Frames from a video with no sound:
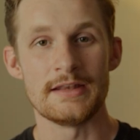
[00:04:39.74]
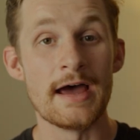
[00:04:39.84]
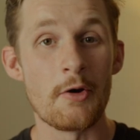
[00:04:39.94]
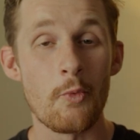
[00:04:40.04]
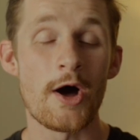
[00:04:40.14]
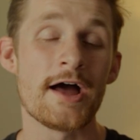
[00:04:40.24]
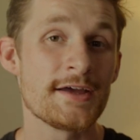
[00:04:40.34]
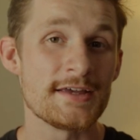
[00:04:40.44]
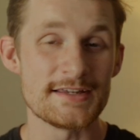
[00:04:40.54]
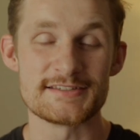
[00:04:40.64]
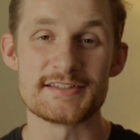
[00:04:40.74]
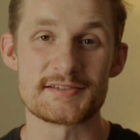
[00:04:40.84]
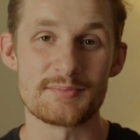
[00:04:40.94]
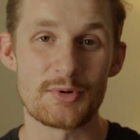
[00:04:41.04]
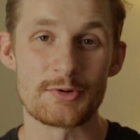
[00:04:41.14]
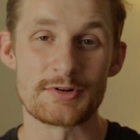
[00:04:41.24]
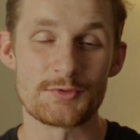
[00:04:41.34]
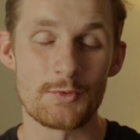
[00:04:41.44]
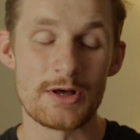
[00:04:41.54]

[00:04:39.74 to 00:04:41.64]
Now, why is this important?